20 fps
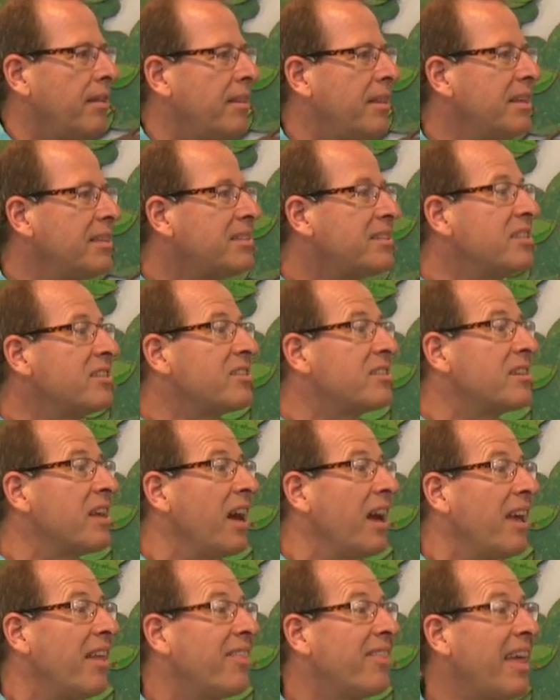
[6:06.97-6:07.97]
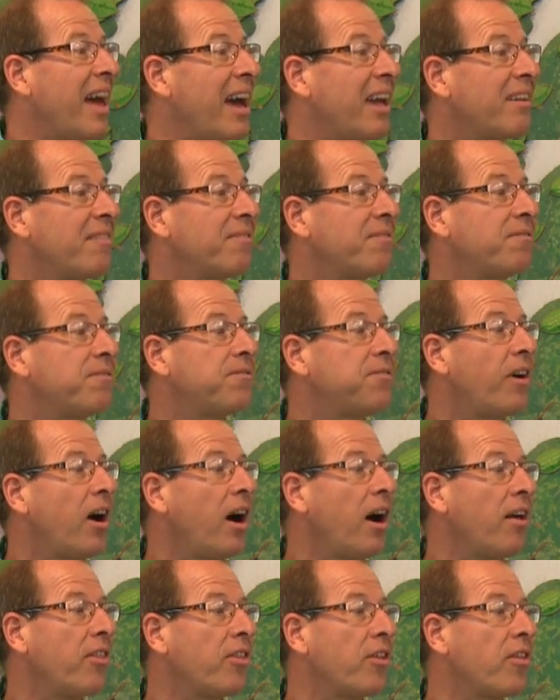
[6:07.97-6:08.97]
This is that
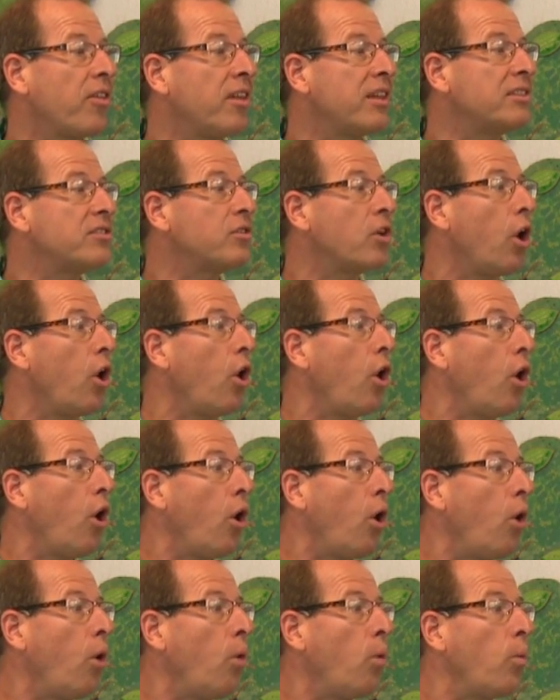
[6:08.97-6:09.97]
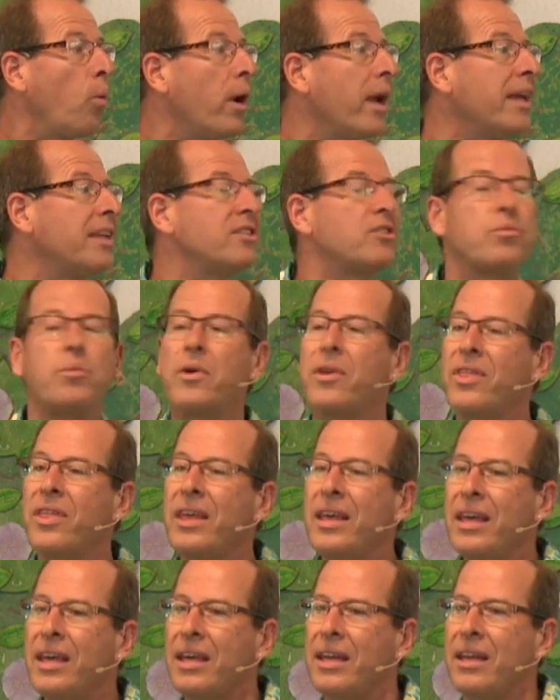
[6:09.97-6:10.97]
Father that's always
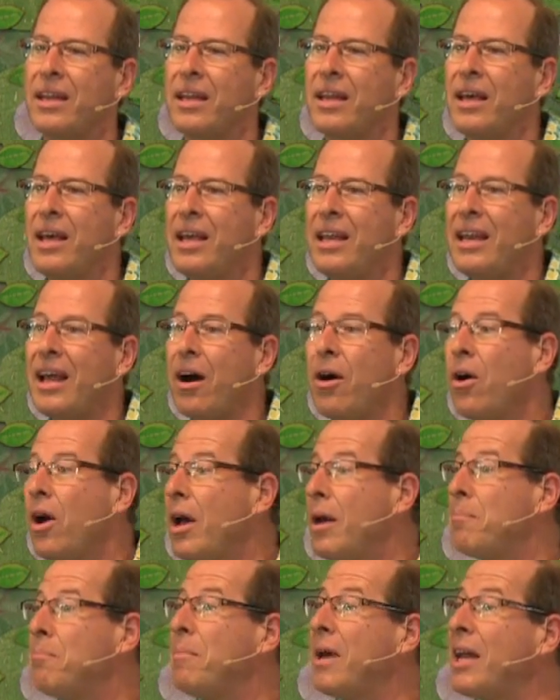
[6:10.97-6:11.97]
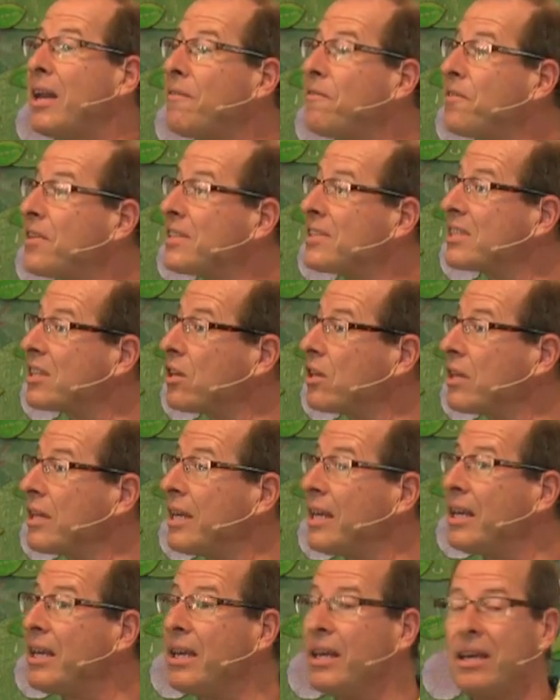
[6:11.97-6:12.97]
within. Now,
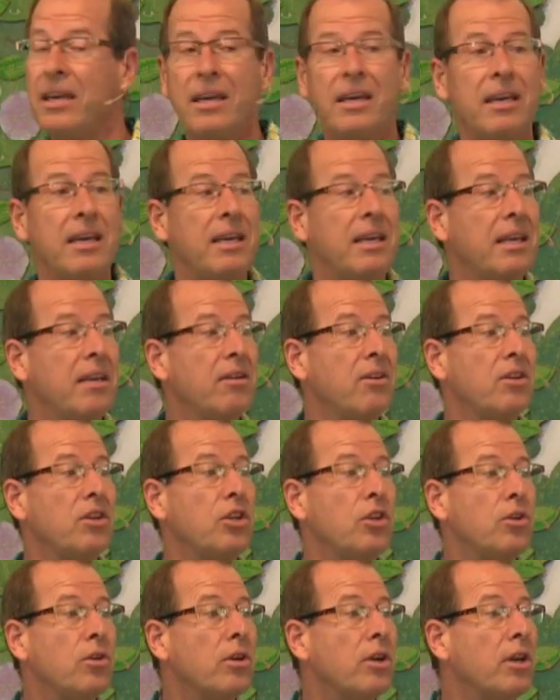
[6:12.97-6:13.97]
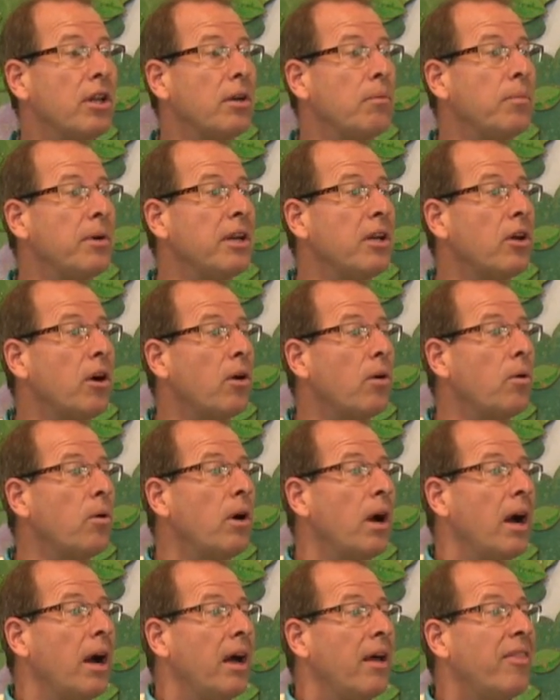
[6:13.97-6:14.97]
metaphysically, here in Unity, we
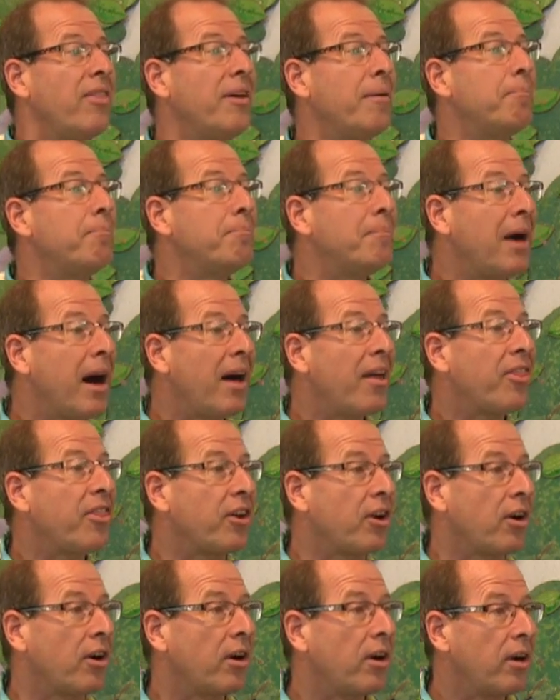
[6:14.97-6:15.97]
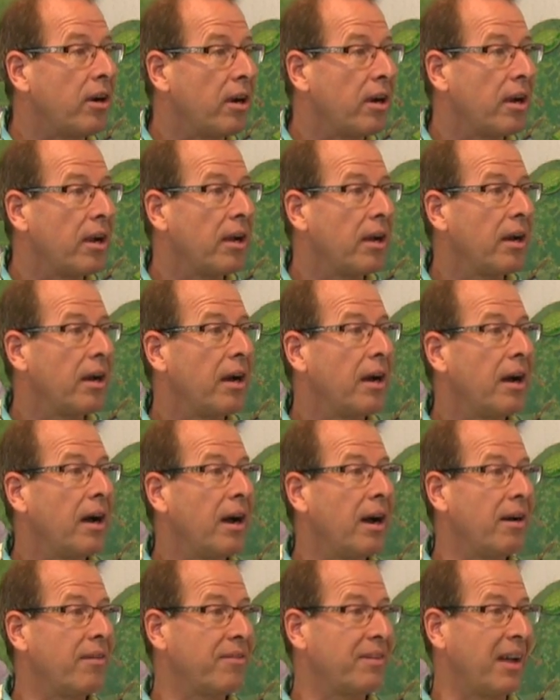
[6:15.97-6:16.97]
know the mother
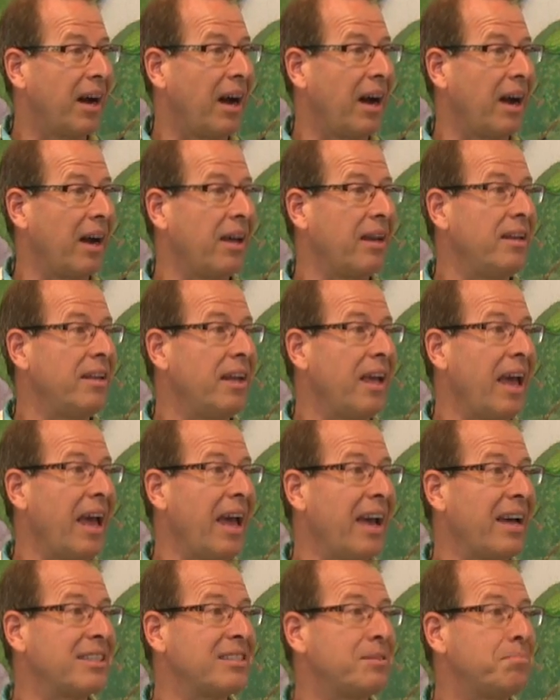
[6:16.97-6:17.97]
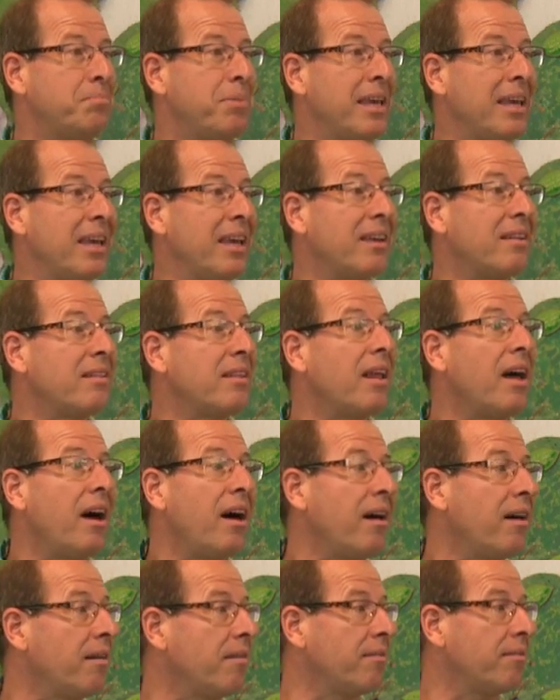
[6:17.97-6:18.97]
of God as being
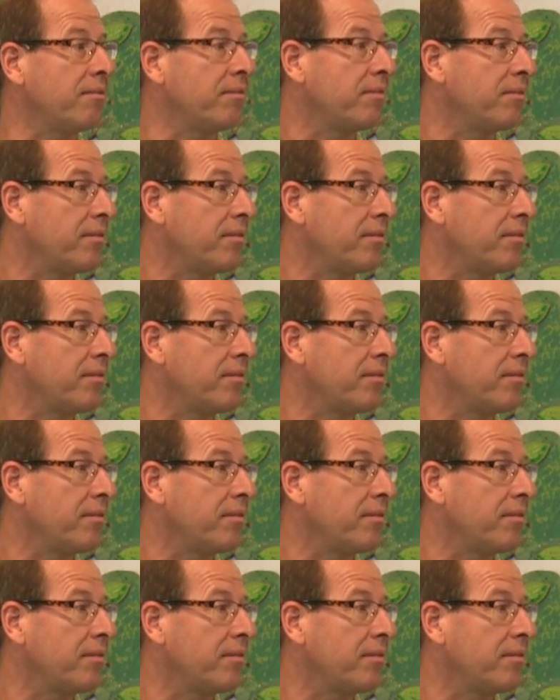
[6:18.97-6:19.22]
love.